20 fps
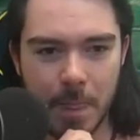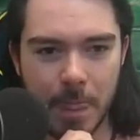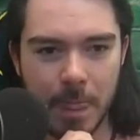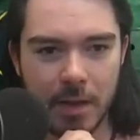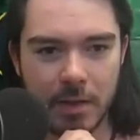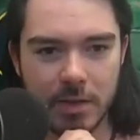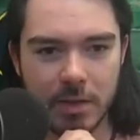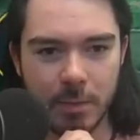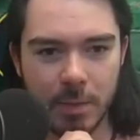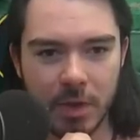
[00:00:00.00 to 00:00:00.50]

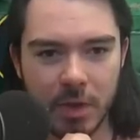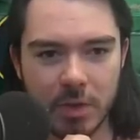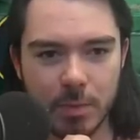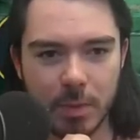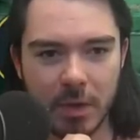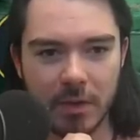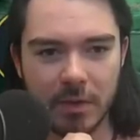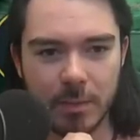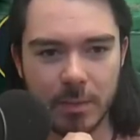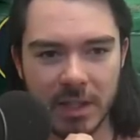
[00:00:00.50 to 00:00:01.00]
Some of those
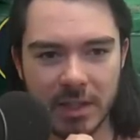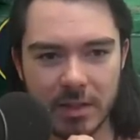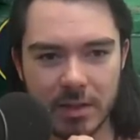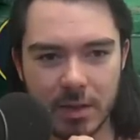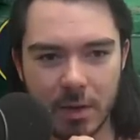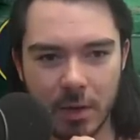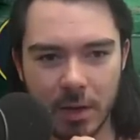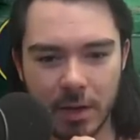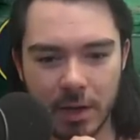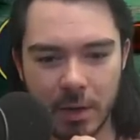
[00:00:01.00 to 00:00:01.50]
buffs being
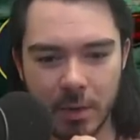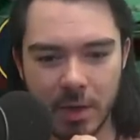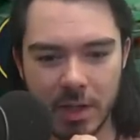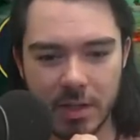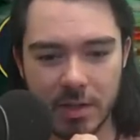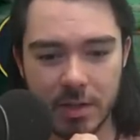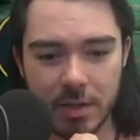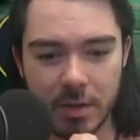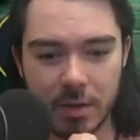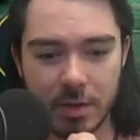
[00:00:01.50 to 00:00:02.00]
stolen. Only
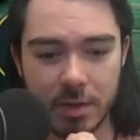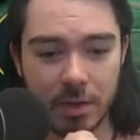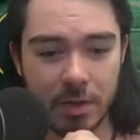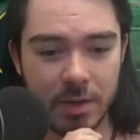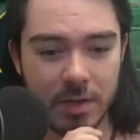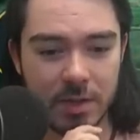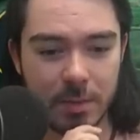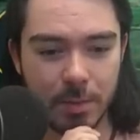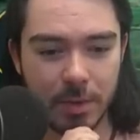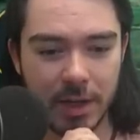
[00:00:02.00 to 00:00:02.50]
two
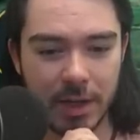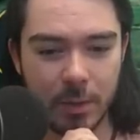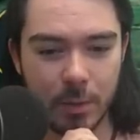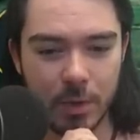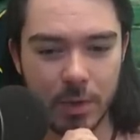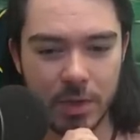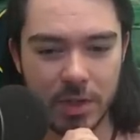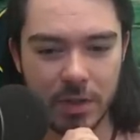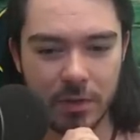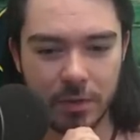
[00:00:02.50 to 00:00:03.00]
turns to break
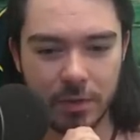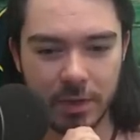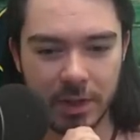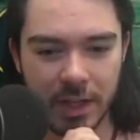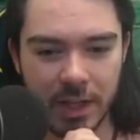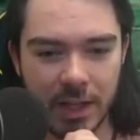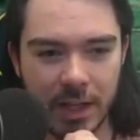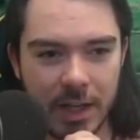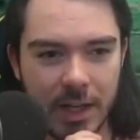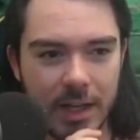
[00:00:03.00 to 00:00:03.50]
Wuji
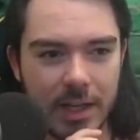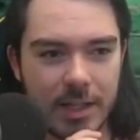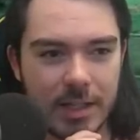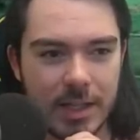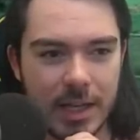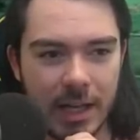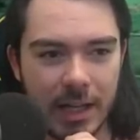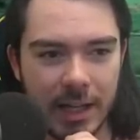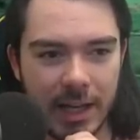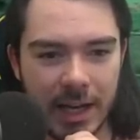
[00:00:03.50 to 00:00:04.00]
free.
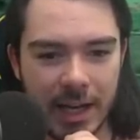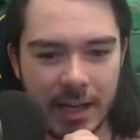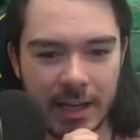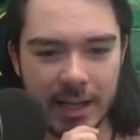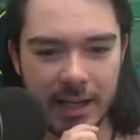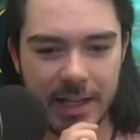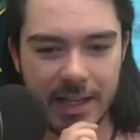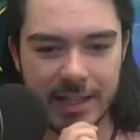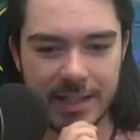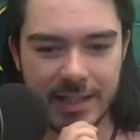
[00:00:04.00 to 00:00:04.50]

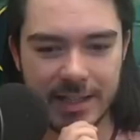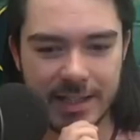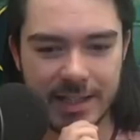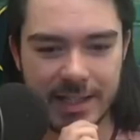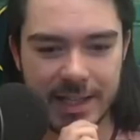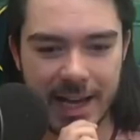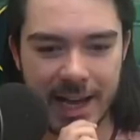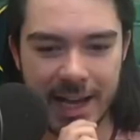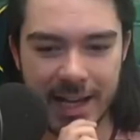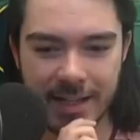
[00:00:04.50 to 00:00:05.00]
Deliana is
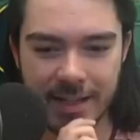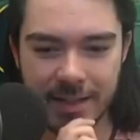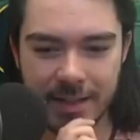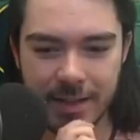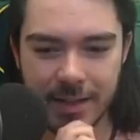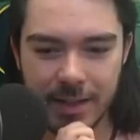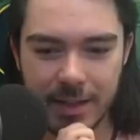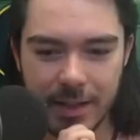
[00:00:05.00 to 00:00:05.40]
dead.